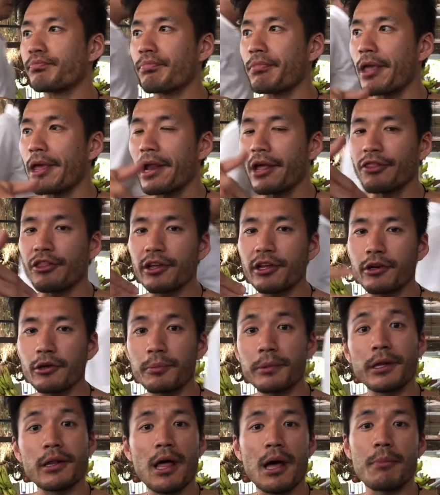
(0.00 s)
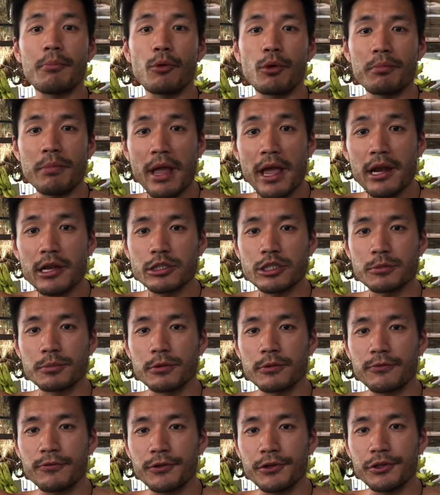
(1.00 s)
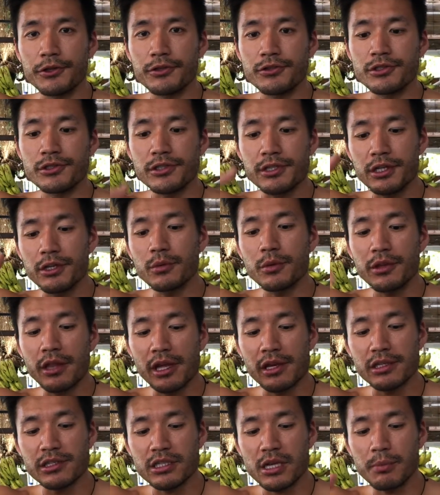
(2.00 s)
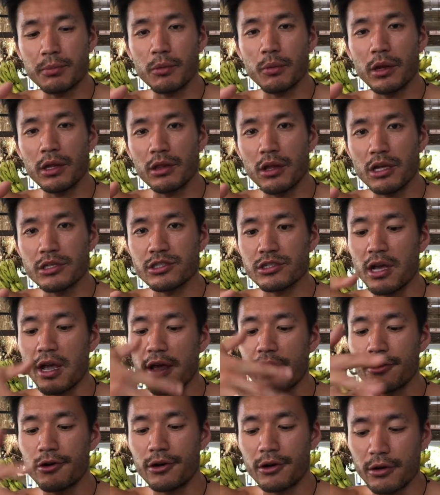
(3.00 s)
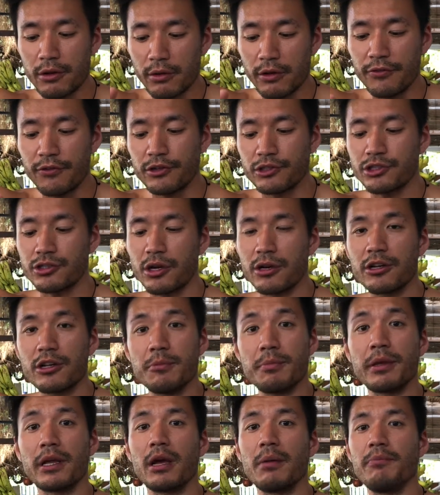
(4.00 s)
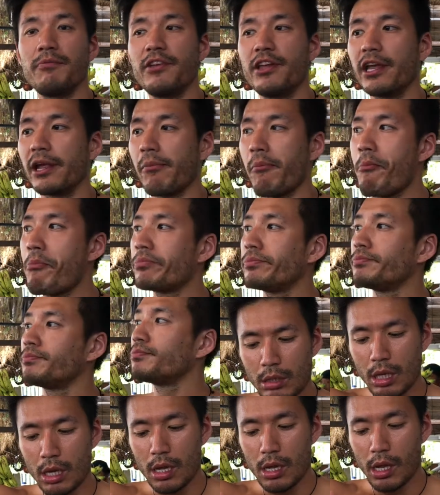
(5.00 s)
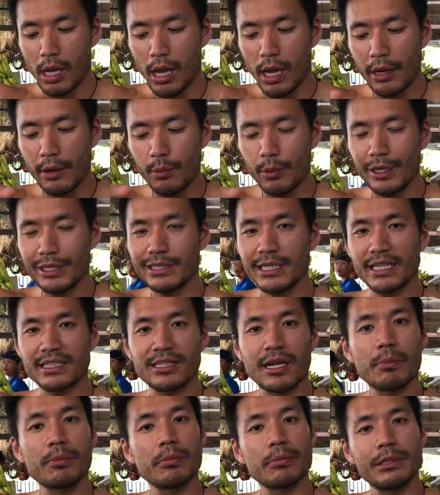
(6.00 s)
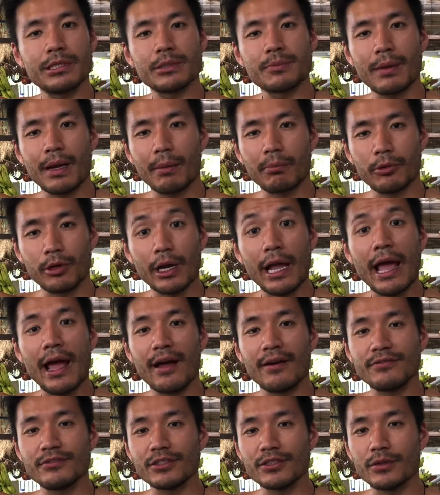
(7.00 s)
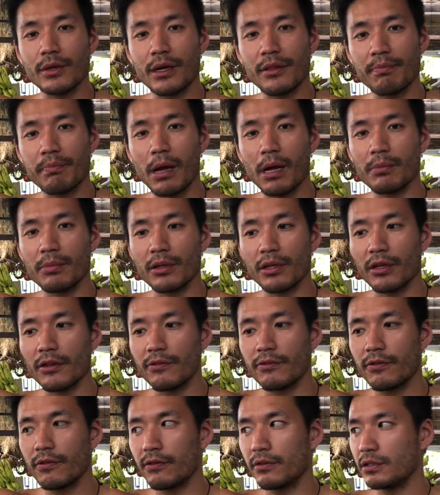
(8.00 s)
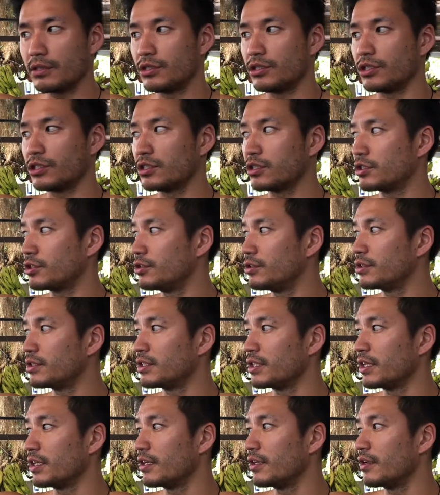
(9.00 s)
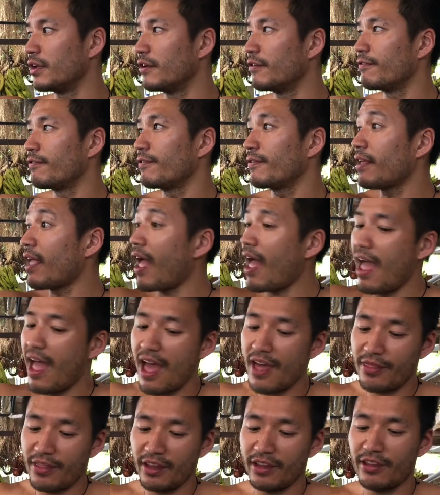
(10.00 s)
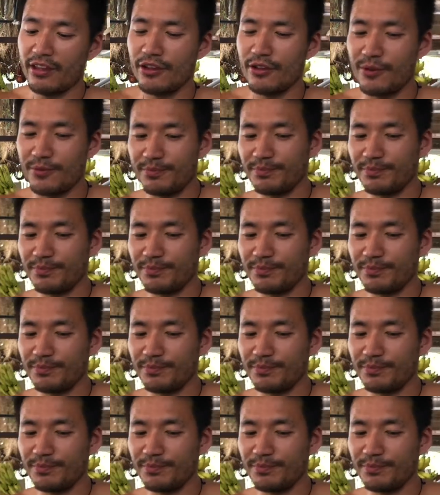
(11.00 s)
And I think it'll be a lot more manageable for you to deal with any type of weight loss diet or if you're starting to become vegan. I didn't want to take supplements, but I'm going to have to, I believe. Just to see if... Yeah, thank you.